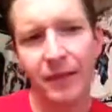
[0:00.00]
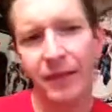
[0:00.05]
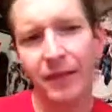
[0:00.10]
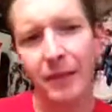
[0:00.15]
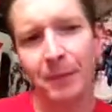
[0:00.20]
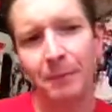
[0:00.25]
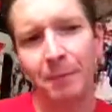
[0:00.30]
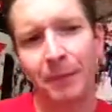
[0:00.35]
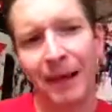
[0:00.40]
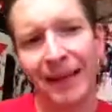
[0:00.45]

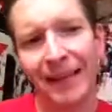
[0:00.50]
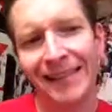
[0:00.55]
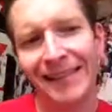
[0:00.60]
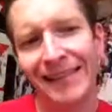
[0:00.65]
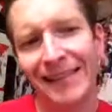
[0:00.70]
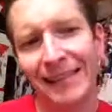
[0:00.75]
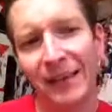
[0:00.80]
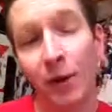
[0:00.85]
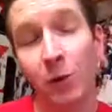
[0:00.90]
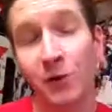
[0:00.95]
The
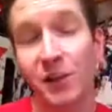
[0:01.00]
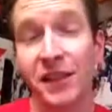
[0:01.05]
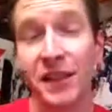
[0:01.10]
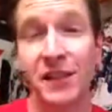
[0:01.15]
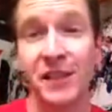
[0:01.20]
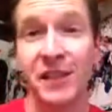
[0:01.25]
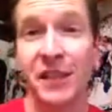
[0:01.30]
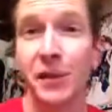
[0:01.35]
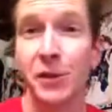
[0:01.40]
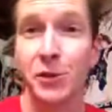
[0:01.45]
best,
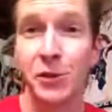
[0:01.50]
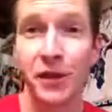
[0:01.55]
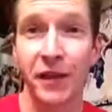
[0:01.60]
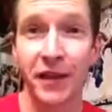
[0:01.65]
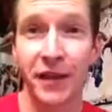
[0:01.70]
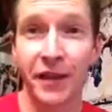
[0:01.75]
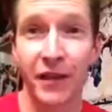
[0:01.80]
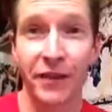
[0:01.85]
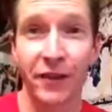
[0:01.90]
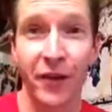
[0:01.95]
Sid Caesar's in
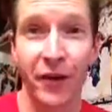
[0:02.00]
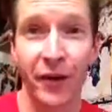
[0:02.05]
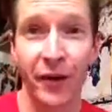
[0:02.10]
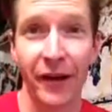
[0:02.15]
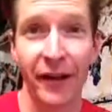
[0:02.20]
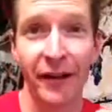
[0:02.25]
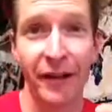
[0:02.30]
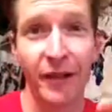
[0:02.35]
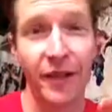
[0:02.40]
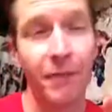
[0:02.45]
at the very
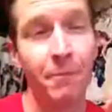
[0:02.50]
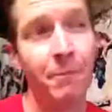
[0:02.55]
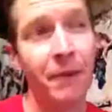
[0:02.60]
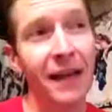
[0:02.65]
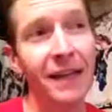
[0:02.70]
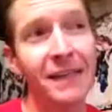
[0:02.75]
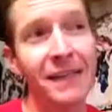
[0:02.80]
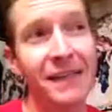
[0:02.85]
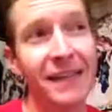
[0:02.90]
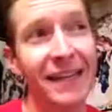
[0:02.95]
end. The
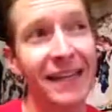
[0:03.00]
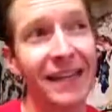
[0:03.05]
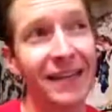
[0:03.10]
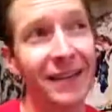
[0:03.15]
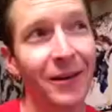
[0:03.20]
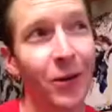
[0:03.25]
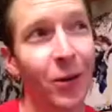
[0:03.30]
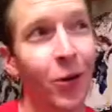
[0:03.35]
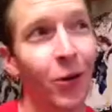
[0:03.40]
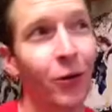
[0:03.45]
best scene in
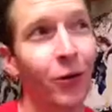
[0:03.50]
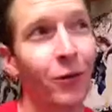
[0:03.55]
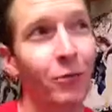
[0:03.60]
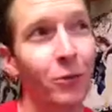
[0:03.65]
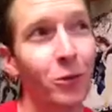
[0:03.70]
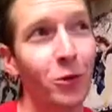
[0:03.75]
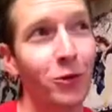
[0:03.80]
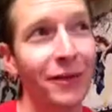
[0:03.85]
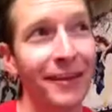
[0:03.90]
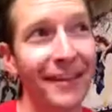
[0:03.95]
the whole
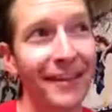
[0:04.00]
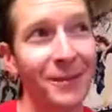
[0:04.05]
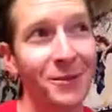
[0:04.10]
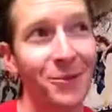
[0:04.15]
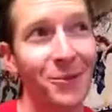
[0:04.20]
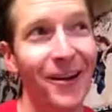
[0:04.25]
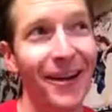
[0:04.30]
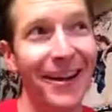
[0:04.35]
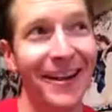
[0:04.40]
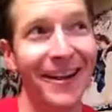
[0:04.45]
movie is
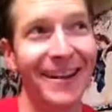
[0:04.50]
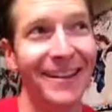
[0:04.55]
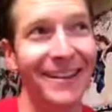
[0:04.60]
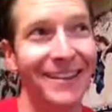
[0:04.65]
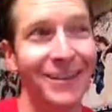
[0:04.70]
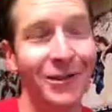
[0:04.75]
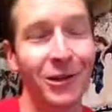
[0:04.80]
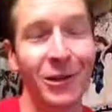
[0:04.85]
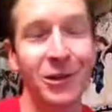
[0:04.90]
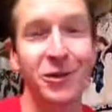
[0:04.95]
when
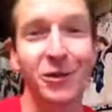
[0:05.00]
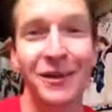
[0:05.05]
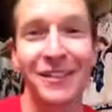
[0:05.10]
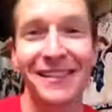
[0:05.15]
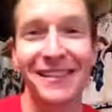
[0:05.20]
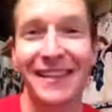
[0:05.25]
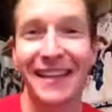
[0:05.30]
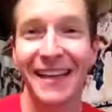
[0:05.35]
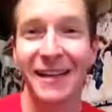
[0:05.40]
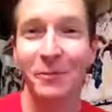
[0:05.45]
Clark tries
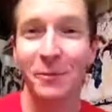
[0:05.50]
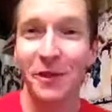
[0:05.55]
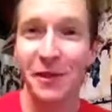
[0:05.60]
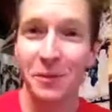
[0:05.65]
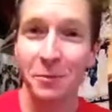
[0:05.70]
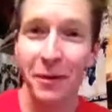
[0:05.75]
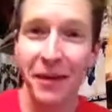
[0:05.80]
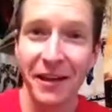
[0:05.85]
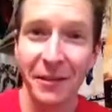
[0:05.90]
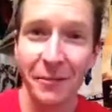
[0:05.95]
to win his
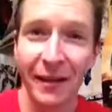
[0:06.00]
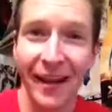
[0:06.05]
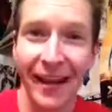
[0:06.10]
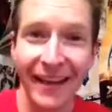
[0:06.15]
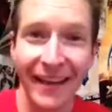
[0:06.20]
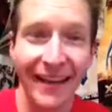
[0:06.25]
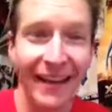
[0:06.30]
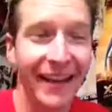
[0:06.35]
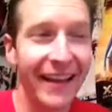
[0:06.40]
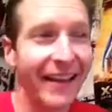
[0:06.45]
money
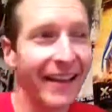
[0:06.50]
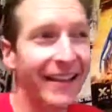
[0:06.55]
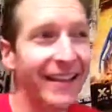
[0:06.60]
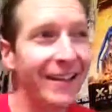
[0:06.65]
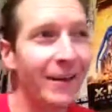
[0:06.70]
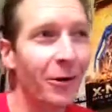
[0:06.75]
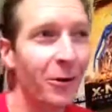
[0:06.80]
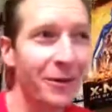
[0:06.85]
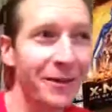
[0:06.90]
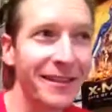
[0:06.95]
back.
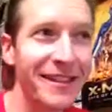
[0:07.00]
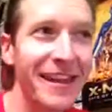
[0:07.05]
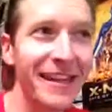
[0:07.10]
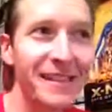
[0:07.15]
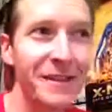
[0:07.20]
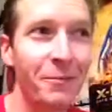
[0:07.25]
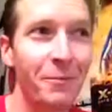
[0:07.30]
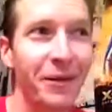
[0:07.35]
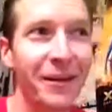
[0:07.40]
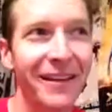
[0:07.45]
Or he's got
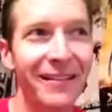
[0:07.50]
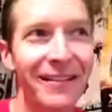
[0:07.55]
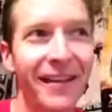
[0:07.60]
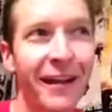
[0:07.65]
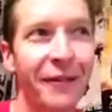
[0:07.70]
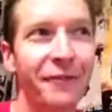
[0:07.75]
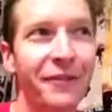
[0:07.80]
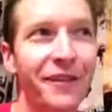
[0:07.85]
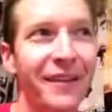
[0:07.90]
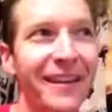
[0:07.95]
some money
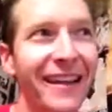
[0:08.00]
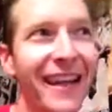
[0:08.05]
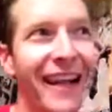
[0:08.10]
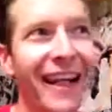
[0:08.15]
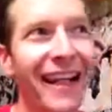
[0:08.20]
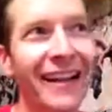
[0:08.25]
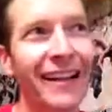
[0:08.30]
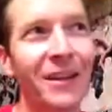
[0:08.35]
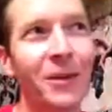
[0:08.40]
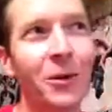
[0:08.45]
left,
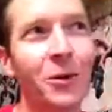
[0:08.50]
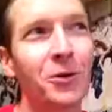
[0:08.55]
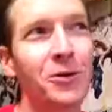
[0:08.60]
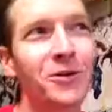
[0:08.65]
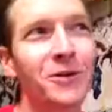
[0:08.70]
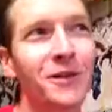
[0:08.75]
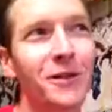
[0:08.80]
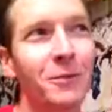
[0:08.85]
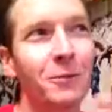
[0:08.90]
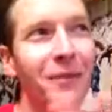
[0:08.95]
and he
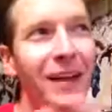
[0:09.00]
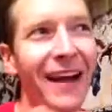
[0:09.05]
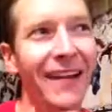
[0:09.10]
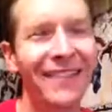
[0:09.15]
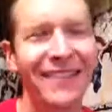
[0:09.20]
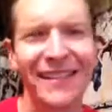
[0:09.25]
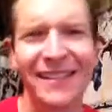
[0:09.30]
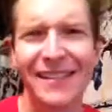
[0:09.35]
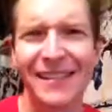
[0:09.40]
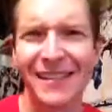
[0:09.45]
goes at
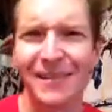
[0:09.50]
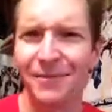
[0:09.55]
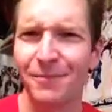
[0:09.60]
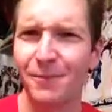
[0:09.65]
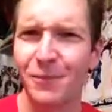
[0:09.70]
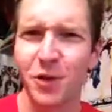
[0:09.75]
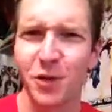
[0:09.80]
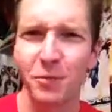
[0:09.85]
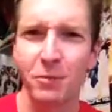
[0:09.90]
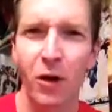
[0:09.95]
these
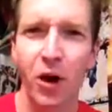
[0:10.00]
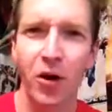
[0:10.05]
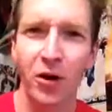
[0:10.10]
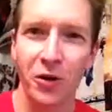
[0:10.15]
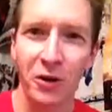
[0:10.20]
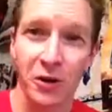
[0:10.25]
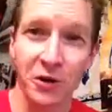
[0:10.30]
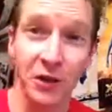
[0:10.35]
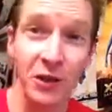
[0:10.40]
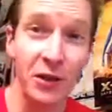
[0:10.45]
smaller
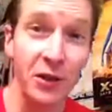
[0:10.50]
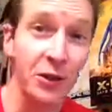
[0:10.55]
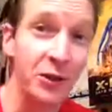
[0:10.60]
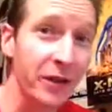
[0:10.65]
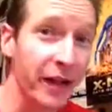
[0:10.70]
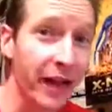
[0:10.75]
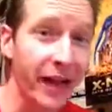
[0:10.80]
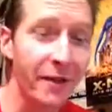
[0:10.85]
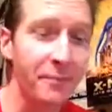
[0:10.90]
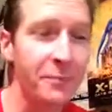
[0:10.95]
casino
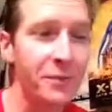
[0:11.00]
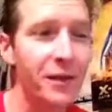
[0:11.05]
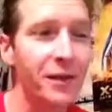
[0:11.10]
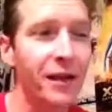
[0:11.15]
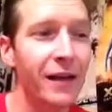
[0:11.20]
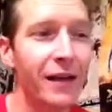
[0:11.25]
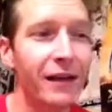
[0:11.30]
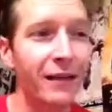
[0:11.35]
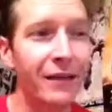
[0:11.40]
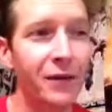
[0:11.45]
games.
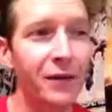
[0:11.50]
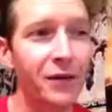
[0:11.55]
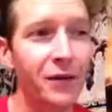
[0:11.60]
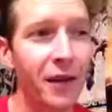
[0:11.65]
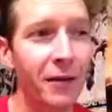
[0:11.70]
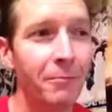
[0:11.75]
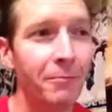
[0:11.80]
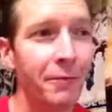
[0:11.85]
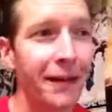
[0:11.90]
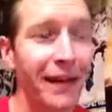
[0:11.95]
There's
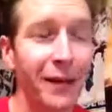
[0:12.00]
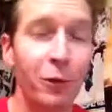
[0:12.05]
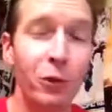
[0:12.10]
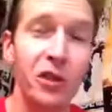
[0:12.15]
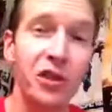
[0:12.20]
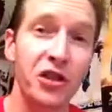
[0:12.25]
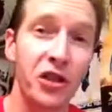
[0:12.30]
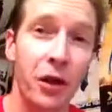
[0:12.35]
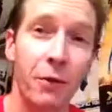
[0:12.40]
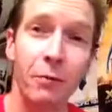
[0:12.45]
a pick
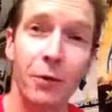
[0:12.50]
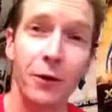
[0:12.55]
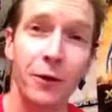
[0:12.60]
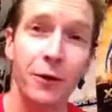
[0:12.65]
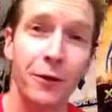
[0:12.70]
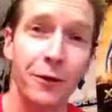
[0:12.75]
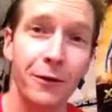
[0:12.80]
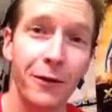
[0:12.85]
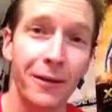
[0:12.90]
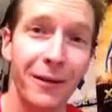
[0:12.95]
which
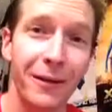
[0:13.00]
number,